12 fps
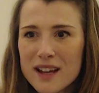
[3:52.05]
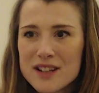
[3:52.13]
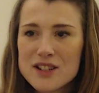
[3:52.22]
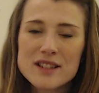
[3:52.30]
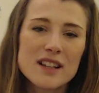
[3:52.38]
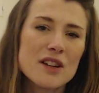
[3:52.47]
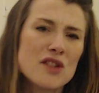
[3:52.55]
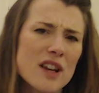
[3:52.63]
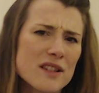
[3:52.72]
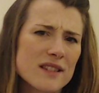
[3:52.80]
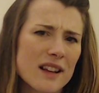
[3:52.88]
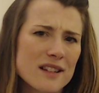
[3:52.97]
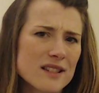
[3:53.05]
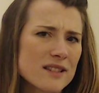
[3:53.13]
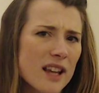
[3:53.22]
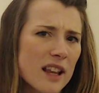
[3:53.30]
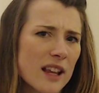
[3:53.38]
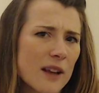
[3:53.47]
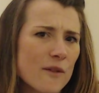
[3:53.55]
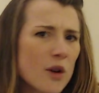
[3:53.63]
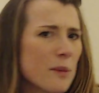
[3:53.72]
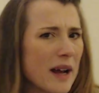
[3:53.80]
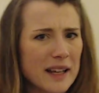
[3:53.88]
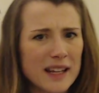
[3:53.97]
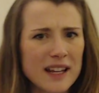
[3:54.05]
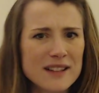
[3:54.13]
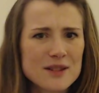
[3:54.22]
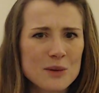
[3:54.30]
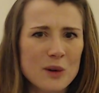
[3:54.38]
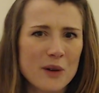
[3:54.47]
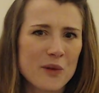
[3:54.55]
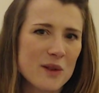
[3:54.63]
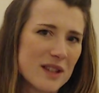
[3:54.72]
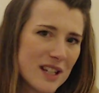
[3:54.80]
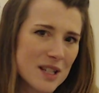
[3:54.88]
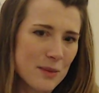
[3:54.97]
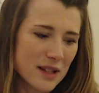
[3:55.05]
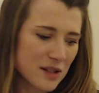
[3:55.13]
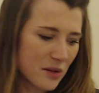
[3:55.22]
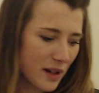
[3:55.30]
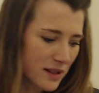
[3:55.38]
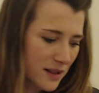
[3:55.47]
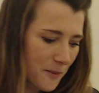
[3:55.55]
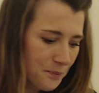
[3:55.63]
just adjusting just slightly for my needs or for the needs of my students.